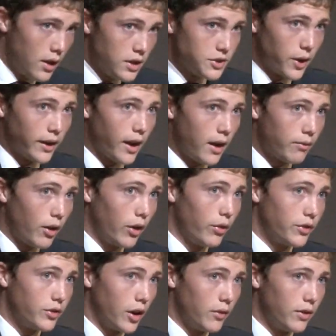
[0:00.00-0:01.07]
So I got involved
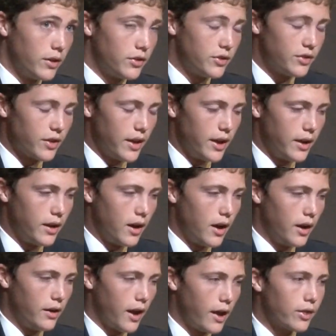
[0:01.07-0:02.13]
with service in
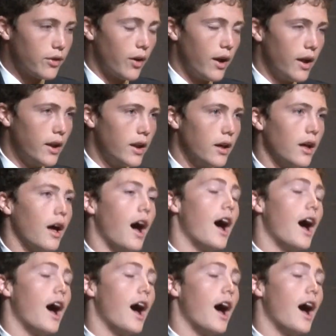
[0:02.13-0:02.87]
9th grade.